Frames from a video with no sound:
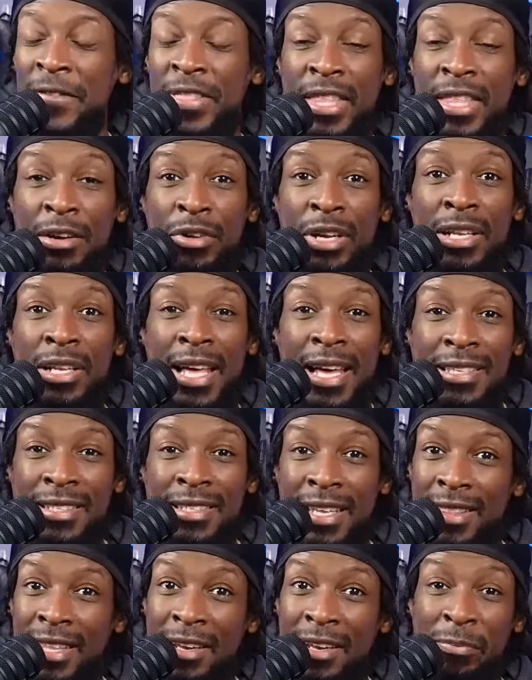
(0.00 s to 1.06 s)
they're realizing
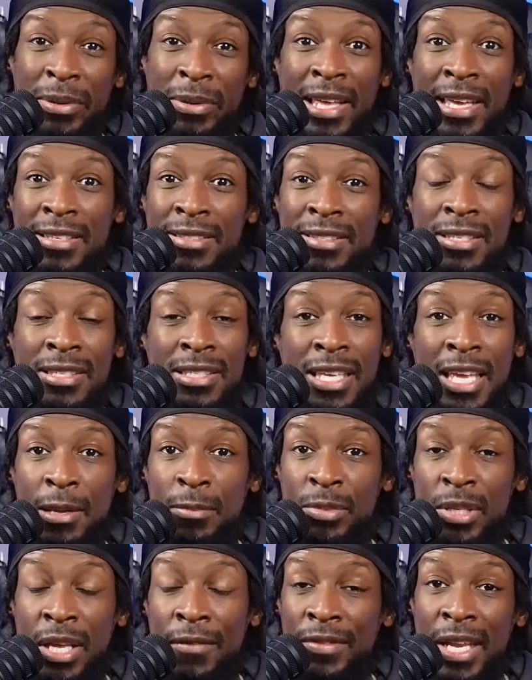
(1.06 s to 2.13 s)
that their plans and
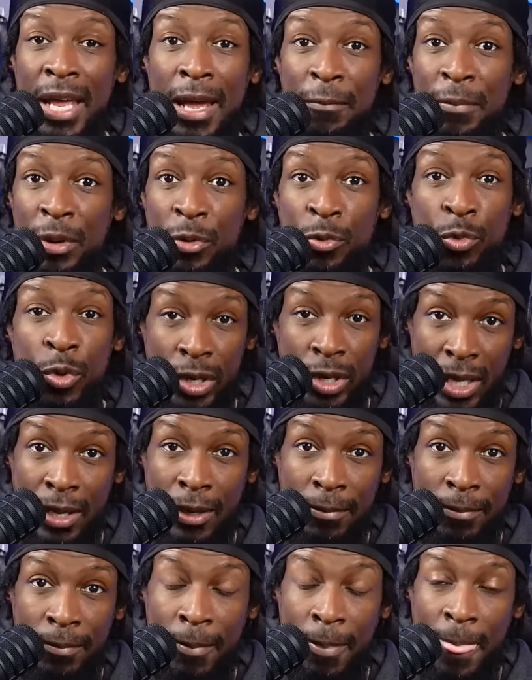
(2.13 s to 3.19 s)
schemes have not been
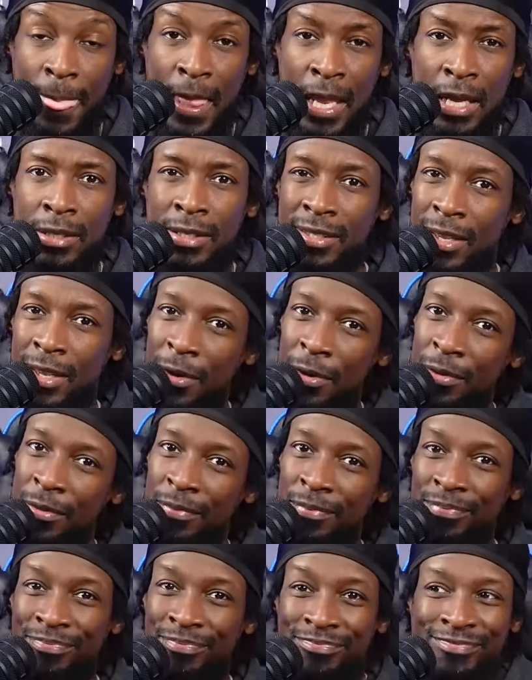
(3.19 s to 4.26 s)
working. So,
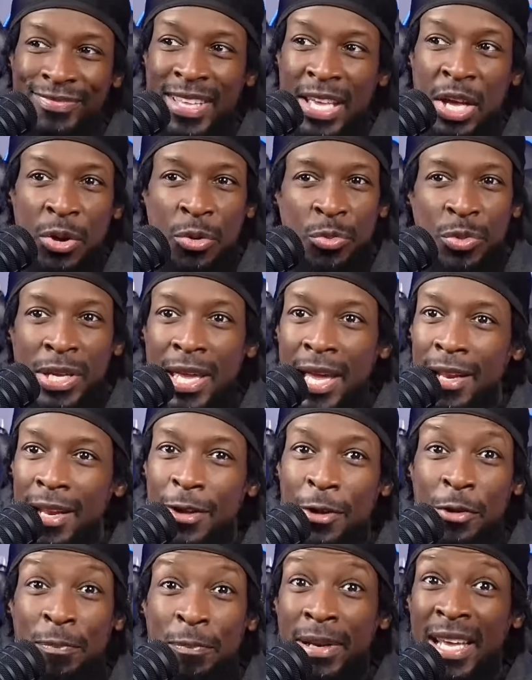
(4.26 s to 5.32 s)
we got to
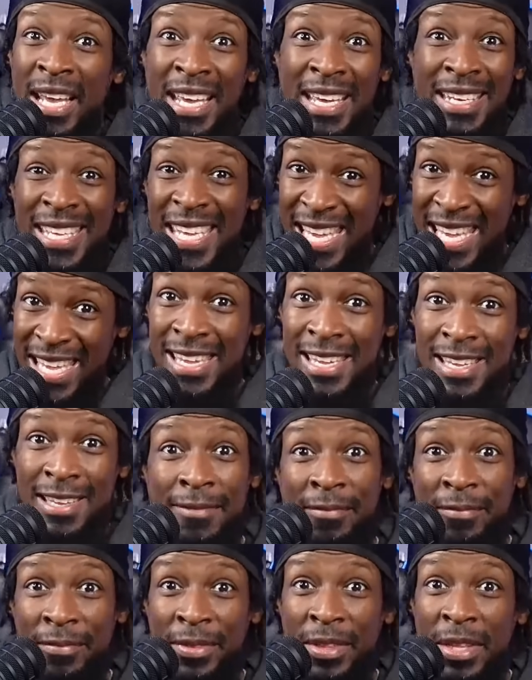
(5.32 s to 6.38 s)
go to plan E,
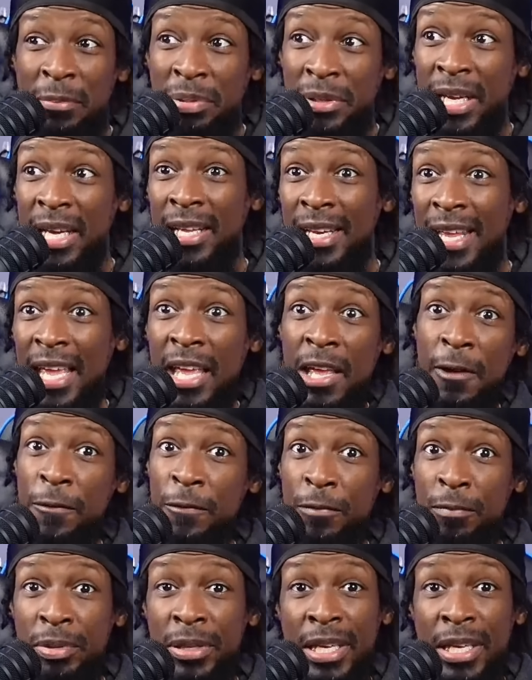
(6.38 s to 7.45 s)
plan
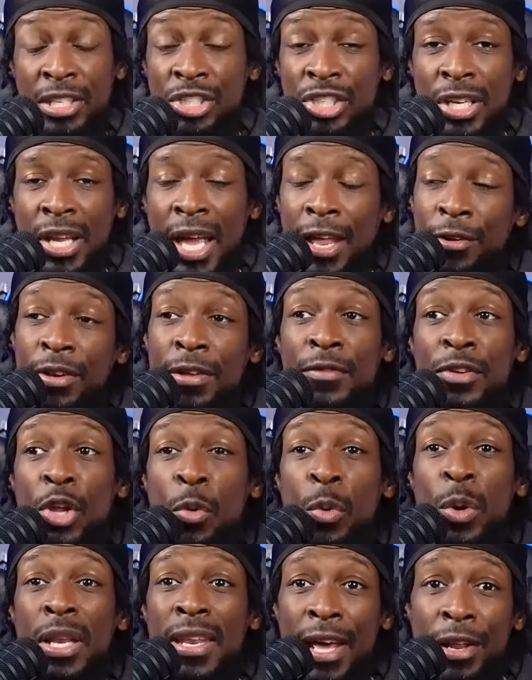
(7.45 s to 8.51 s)
F, plan G. I don't even know
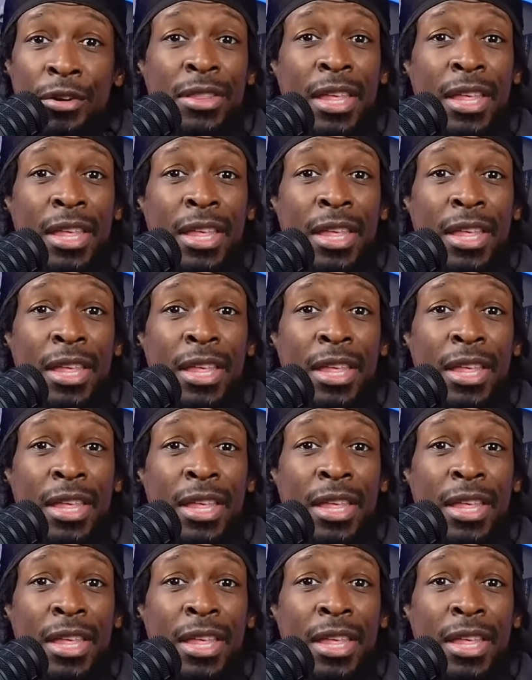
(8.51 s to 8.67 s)
what letter